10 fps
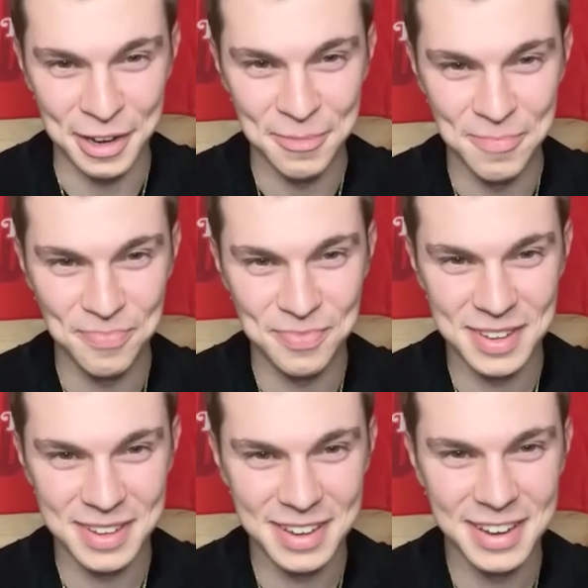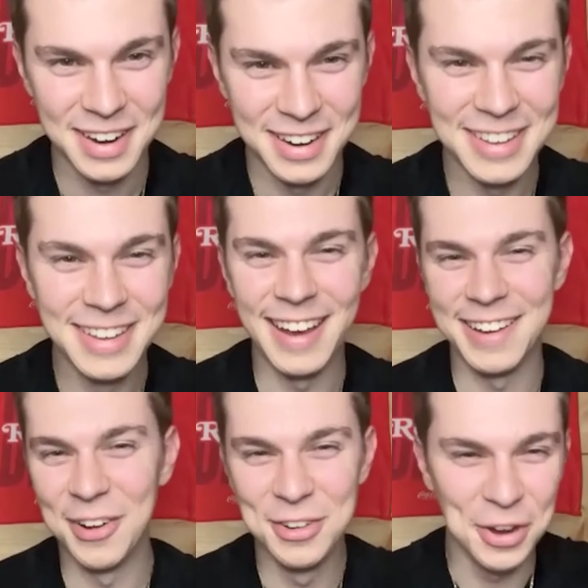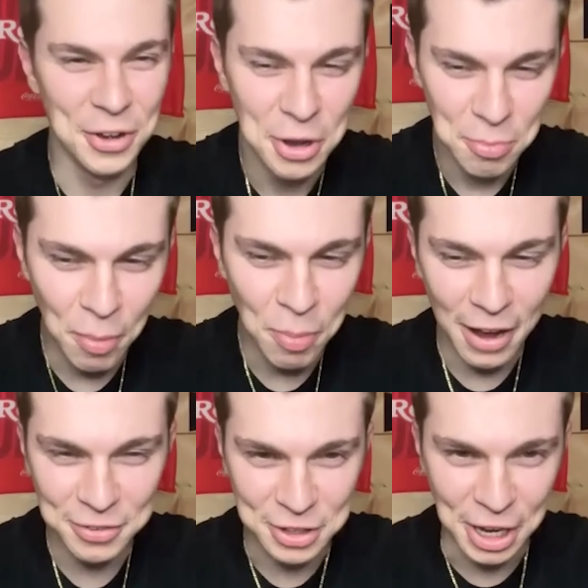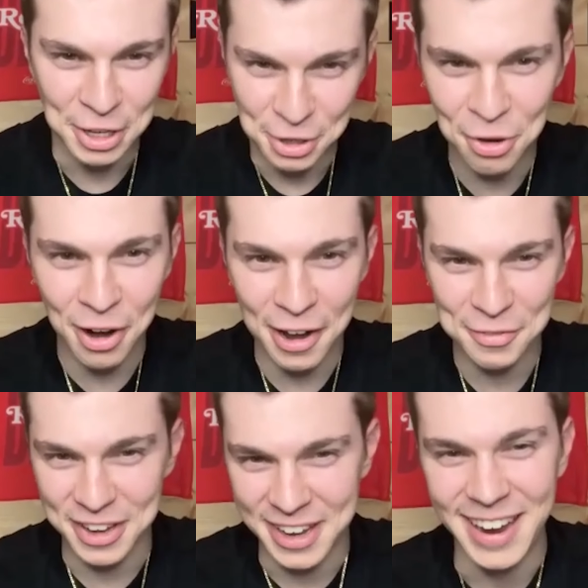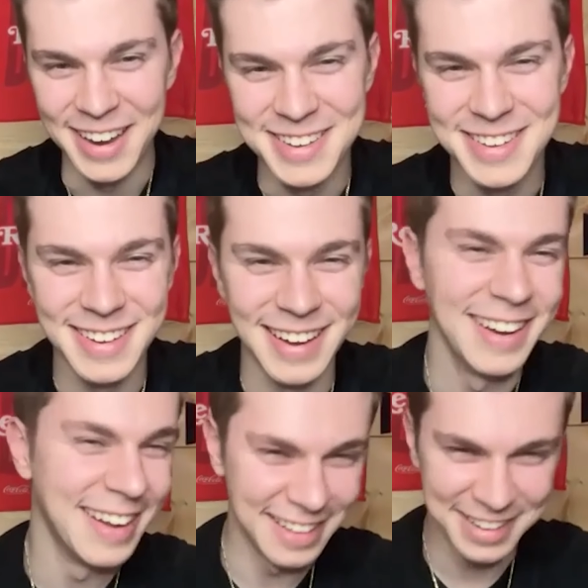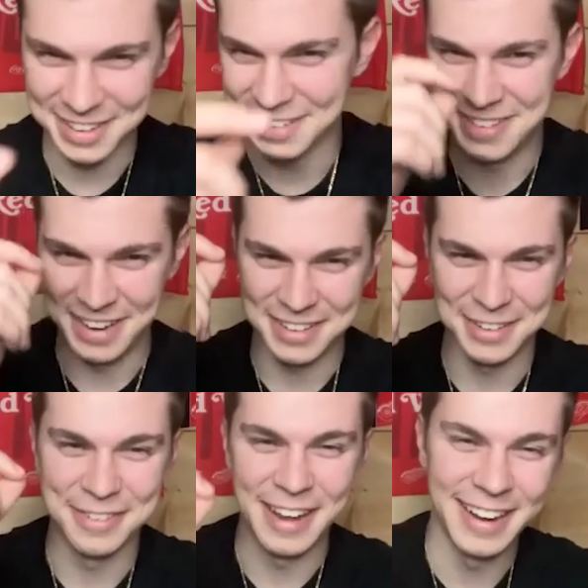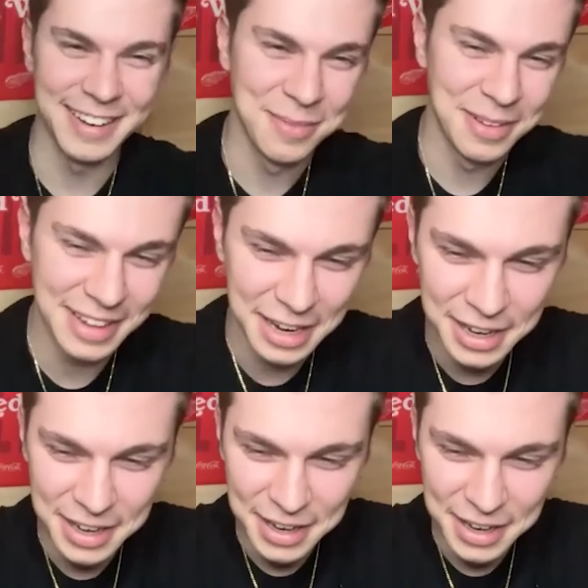Bobrovsky. Yeah, you always go, Bobrovsky, you're off the case. Yeah. And he had like a detective hat and he'd be like,